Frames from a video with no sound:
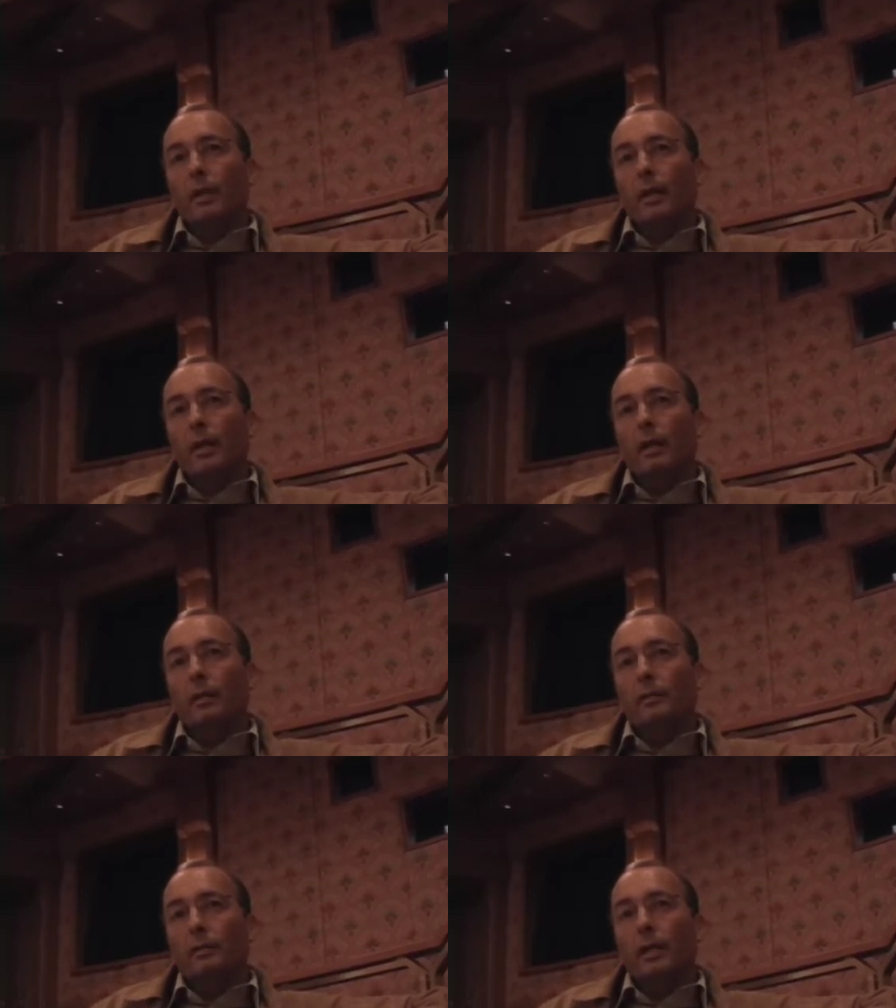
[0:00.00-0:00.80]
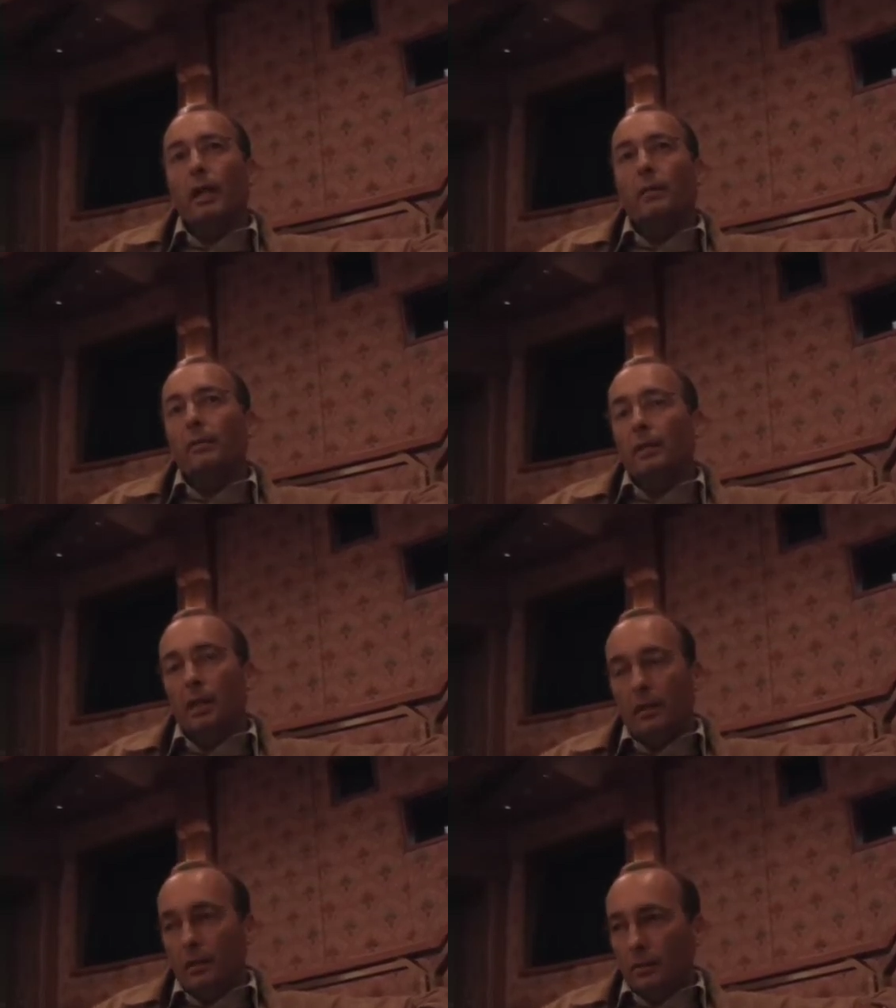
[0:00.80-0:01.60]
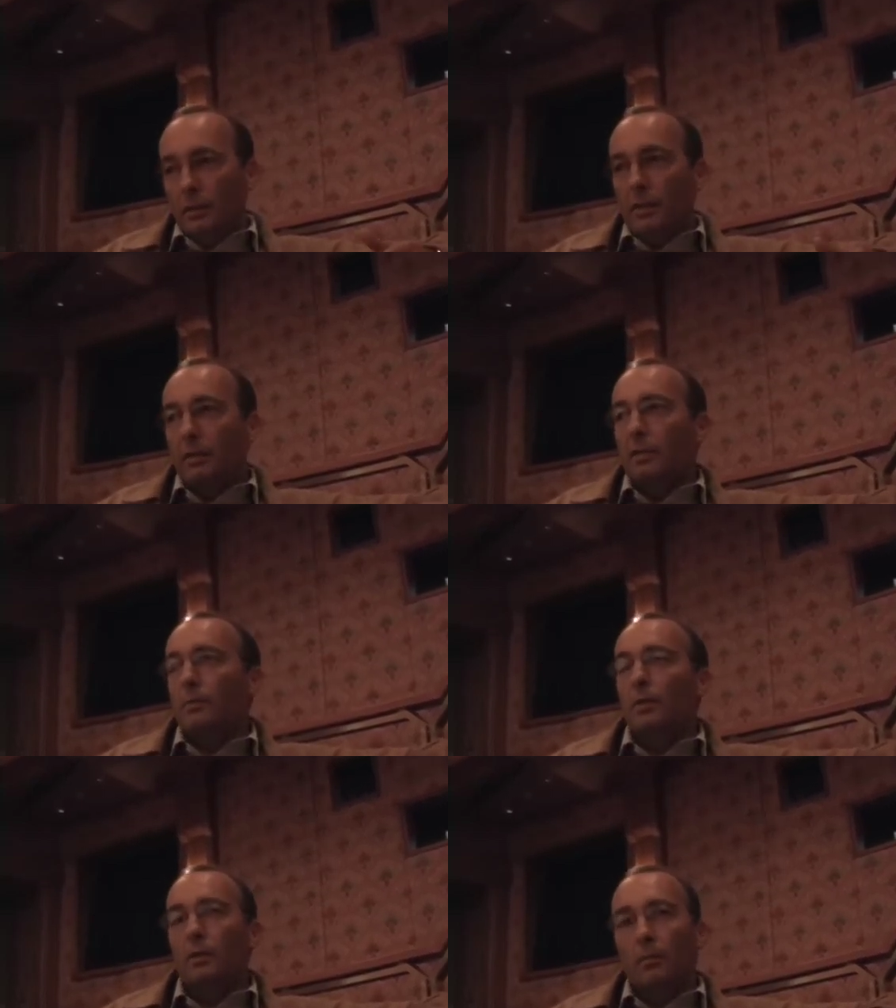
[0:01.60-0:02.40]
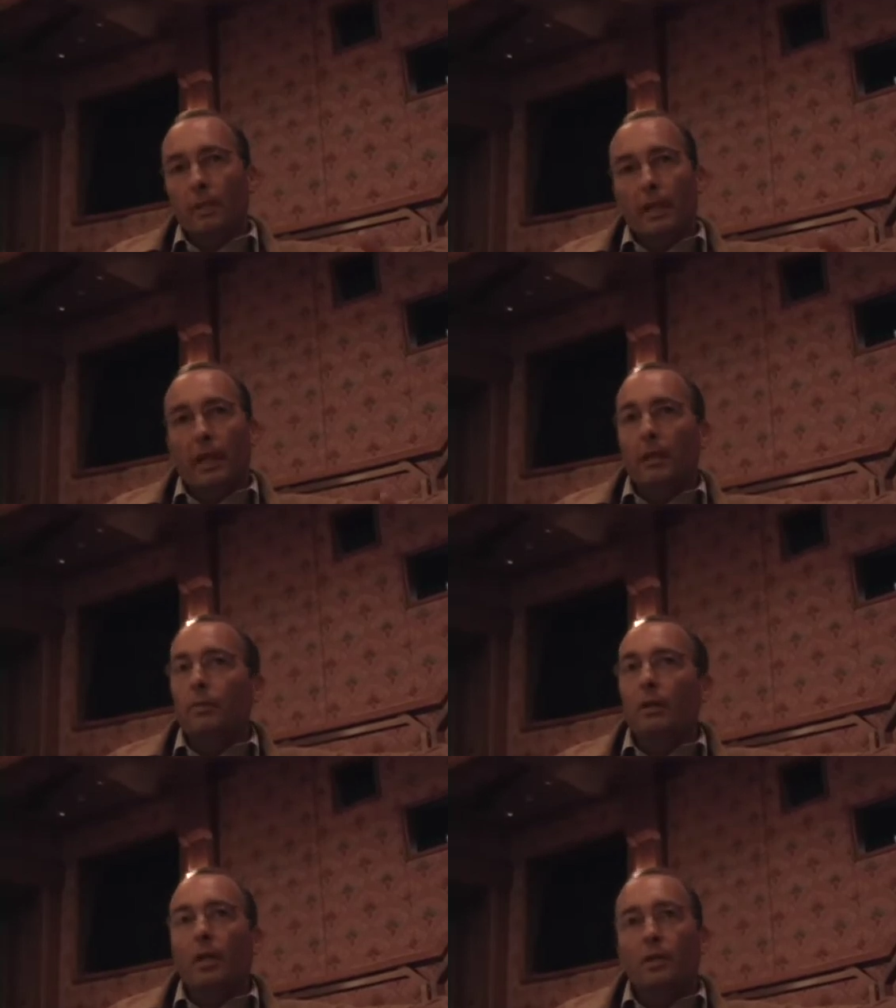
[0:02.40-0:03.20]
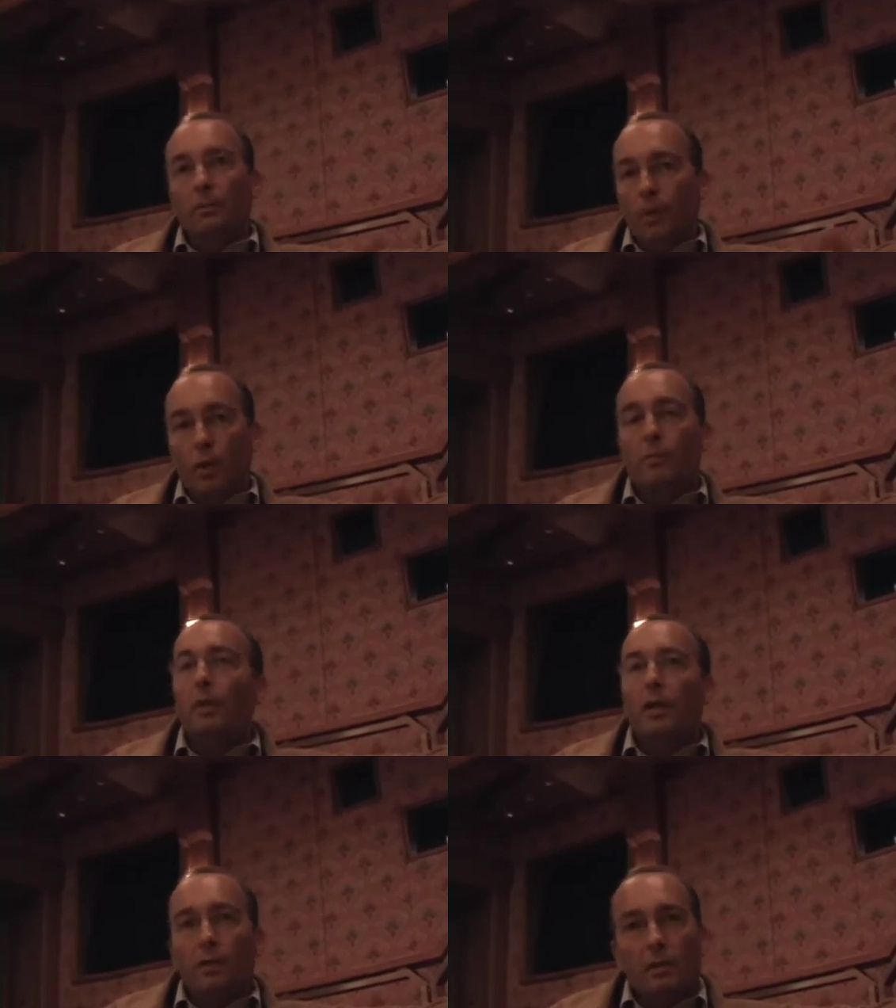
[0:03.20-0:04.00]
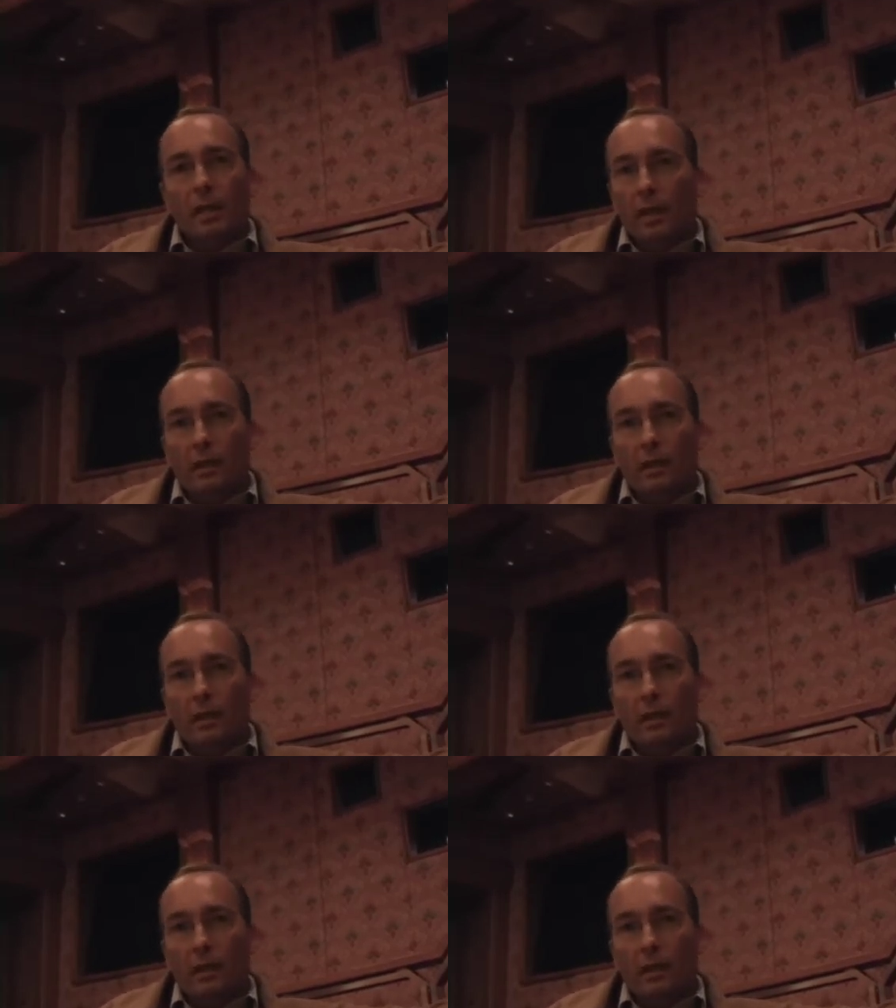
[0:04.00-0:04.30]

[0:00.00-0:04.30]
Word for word: Uh, yeah, and, and obviously there's more complicated production, post-production mm-hmm.